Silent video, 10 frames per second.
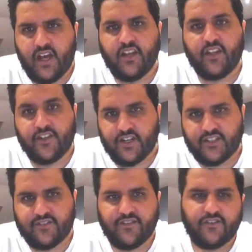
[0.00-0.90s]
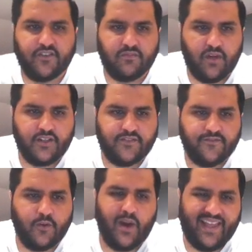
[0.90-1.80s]
another transfer for a
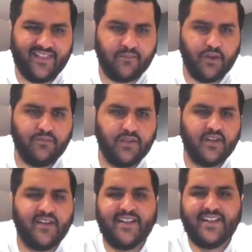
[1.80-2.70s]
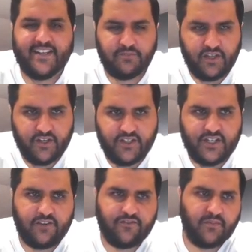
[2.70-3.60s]
-4 at the moment. It's been a good
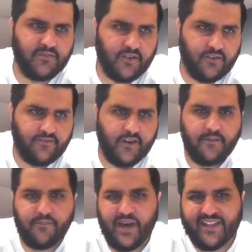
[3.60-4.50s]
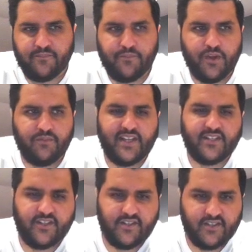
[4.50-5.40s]
shout from him so far, but at the moment,
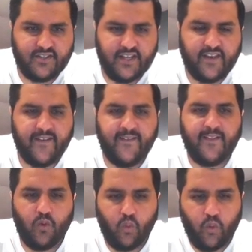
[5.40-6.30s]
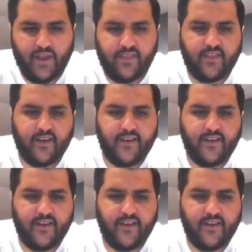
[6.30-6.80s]
it's good to stick with